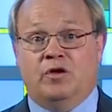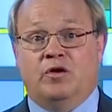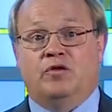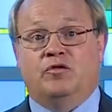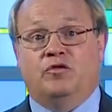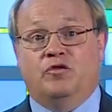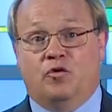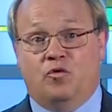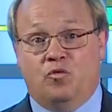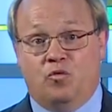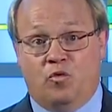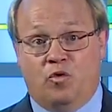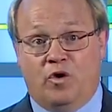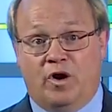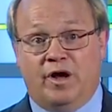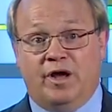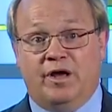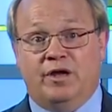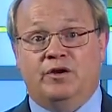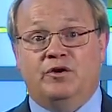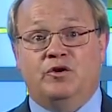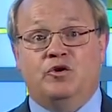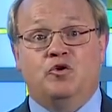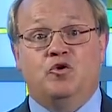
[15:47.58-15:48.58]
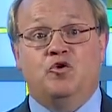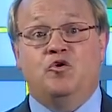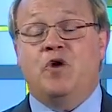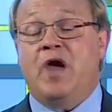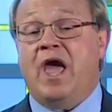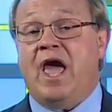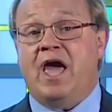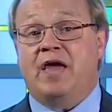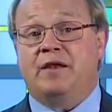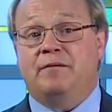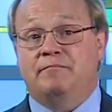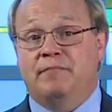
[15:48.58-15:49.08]
the one who
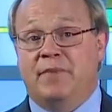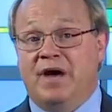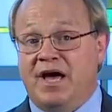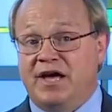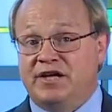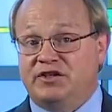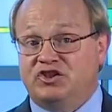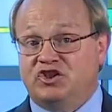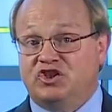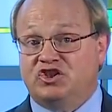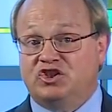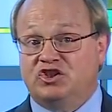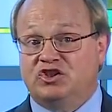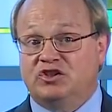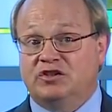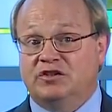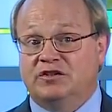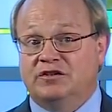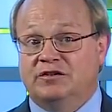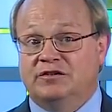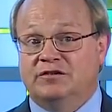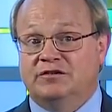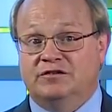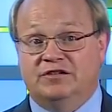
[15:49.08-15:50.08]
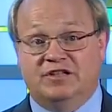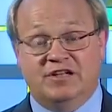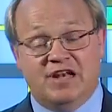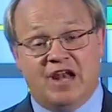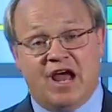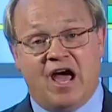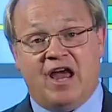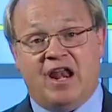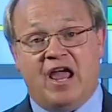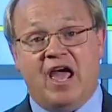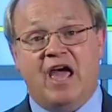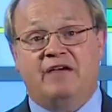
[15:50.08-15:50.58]
had much did
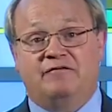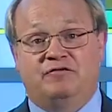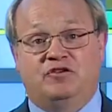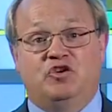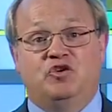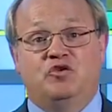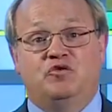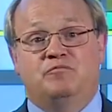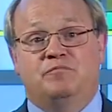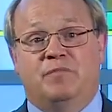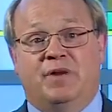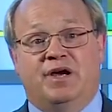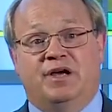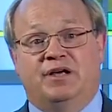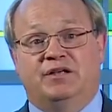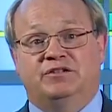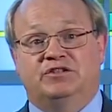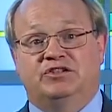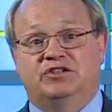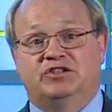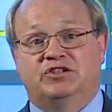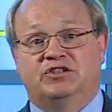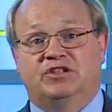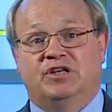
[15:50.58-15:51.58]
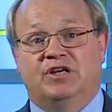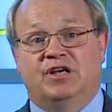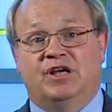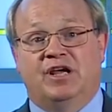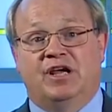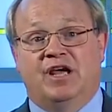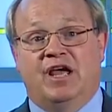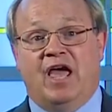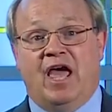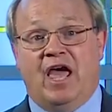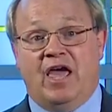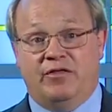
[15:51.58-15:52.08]
not have too much,
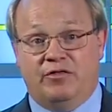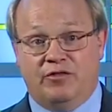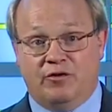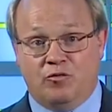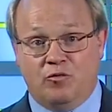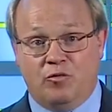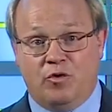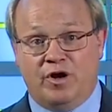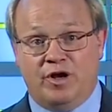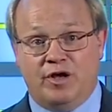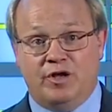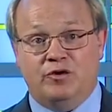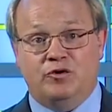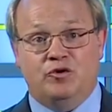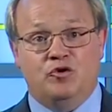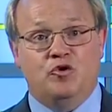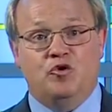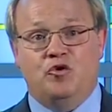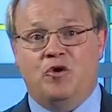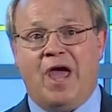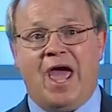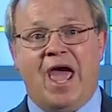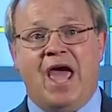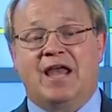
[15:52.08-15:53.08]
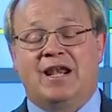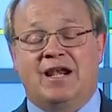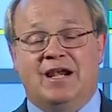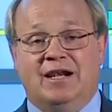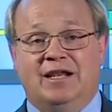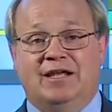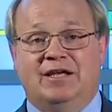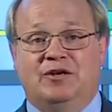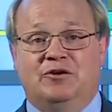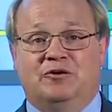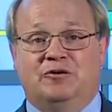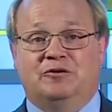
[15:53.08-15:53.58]
and the one who had
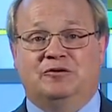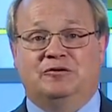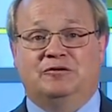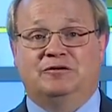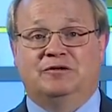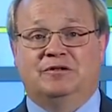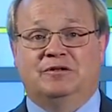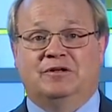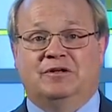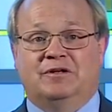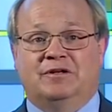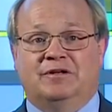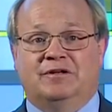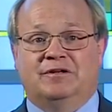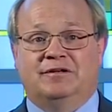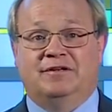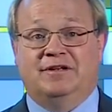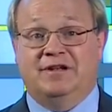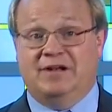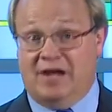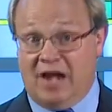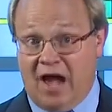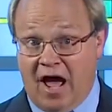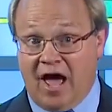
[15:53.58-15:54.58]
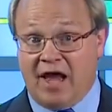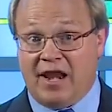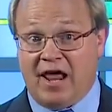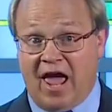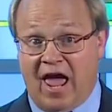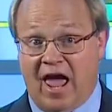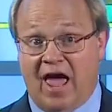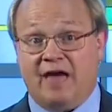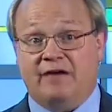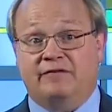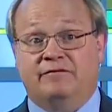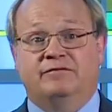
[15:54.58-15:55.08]
little did not
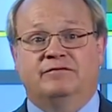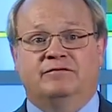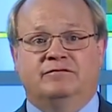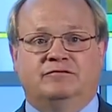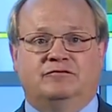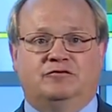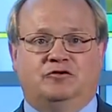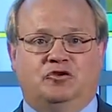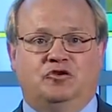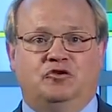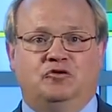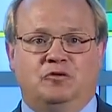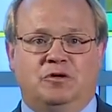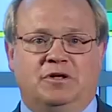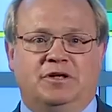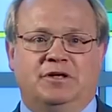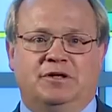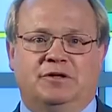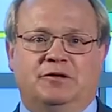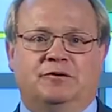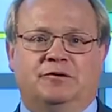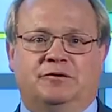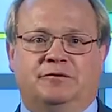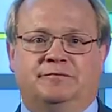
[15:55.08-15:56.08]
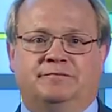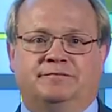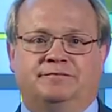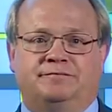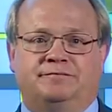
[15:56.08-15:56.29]
have too little.